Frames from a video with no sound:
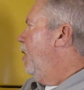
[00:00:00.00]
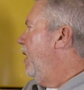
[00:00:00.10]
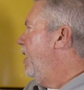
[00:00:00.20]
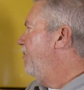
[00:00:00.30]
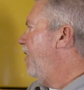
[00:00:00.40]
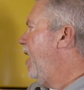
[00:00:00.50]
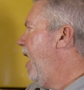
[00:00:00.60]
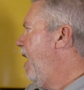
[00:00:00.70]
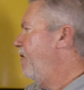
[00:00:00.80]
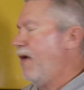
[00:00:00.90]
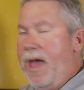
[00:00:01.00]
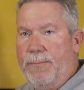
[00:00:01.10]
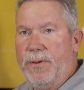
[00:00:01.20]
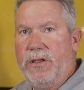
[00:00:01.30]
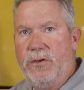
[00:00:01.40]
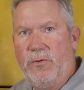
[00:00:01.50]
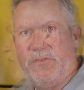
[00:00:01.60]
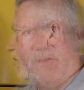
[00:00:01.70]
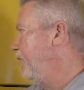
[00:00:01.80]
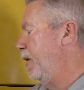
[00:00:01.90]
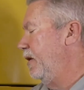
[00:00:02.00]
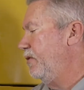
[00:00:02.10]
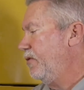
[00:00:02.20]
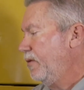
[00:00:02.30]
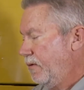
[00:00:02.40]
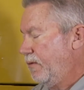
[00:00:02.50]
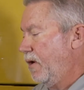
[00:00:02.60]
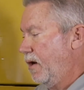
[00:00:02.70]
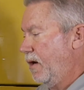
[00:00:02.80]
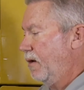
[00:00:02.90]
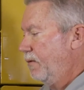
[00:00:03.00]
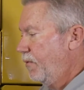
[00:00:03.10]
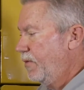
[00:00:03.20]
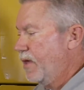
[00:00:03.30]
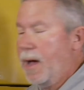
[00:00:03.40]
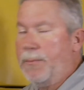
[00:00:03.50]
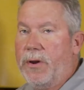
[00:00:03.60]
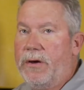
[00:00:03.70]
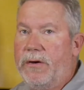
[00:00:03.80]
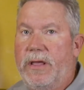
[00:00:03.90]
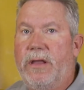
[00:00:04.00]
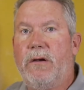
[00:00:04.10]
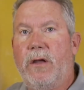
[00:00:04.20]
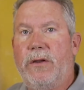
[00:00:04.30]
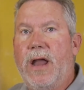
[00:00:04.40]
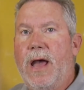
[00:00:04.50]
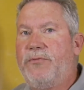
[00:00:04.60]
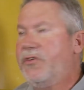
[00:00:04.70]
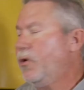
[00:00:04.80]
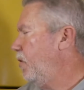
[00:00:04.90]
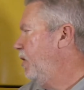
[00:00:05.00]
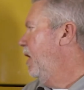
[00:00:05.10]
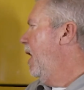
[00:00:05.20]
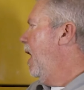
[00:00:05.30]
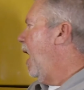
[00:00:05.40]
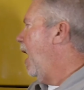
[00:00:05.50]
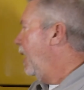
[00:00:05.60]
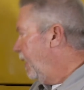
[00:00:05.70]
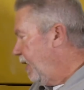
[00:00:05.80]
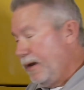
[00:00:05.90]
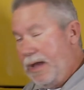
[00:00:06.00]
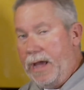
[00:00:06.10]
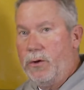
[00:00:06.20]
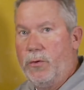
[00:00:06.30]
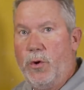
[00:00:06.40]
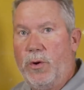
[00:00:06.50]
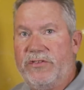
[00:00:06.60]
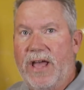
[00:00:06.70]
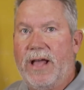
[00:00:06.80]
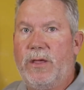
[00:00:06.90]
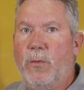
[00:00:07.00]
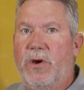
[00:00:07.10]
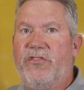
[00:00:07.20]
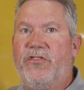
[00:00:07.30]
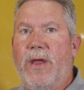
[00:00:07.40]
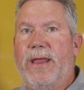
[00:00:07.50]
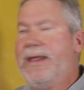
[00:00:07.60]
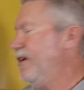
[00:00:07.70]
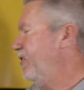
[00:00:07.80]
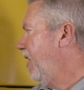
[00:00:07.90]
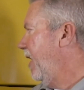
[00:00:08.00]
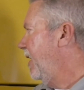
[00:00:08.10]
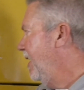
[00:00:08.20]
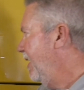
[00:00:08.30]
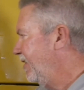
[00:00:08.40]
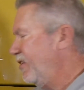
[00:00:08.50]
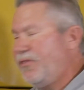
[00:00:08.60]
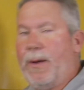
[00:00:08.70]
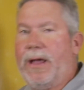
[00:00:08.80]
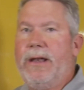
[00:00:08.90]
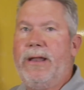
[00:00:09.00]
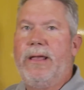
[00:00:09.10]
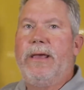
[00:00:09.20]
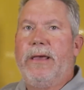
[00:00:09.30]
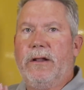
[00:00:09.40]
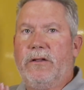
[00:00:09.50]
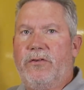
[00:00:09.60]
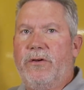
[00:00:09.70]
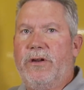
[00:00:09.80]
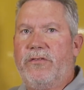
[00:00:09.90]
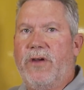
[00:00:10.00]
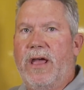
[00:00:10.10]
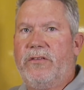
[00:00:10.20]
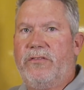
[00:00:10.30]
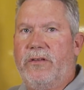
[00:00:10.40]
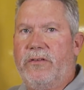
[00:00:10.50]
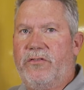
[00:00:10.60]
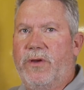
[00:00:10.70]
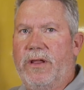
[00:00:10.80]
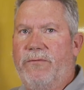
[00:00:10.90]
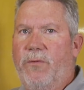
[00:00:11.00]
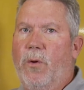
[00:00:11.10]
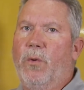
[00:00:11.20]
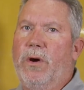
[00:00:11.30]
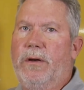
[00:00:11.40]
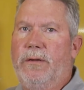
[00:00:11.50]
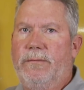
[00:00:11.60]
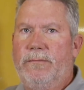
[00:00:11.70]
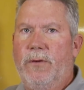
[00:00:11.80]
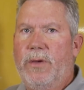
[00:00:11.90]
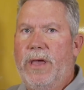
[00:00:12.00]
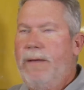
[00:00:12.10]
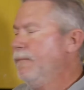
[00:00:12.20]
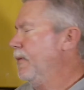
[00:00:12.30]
If I have happened to use these buttons uh, for the operator to get around an obstacle, uh, and I don't know exactly where straight is, I can hit this button, it'll turn the tracks straight forward, okay?